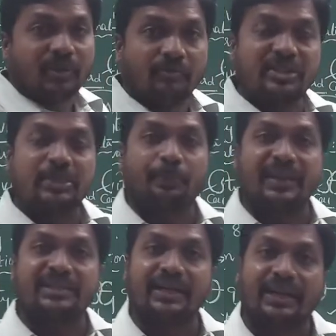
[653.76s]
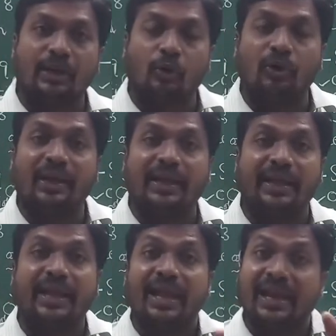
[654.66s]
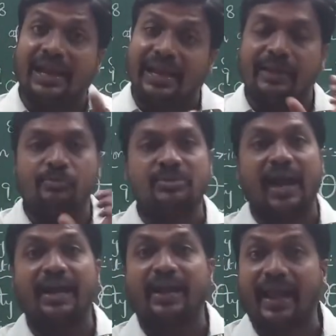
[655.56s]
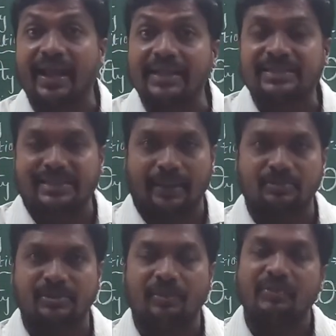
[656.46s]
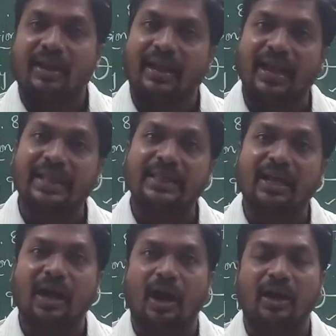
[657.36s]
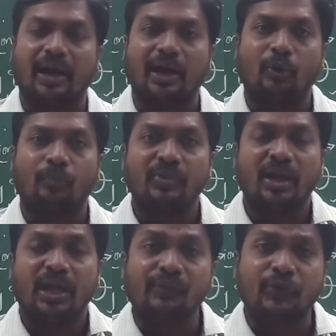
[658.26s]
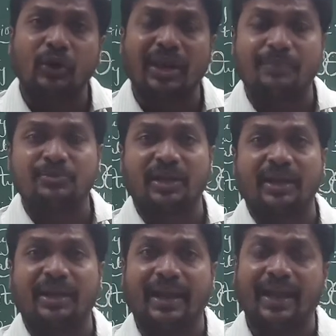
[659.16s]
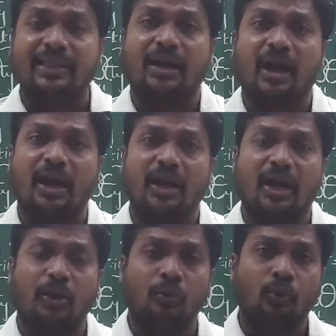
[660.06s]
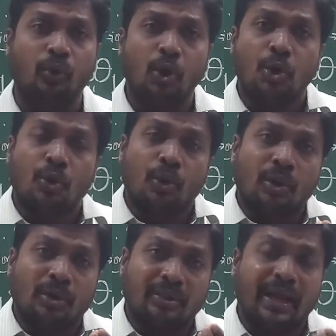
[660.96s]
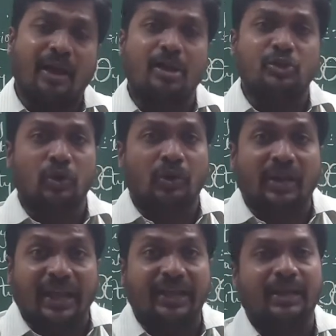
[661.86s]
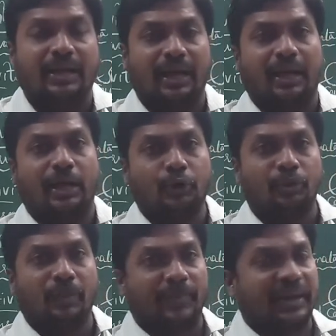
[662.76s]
which is present in only leaves and young stems, leta kandalu. If you will observe in leta kandalu, they are also green in color due to the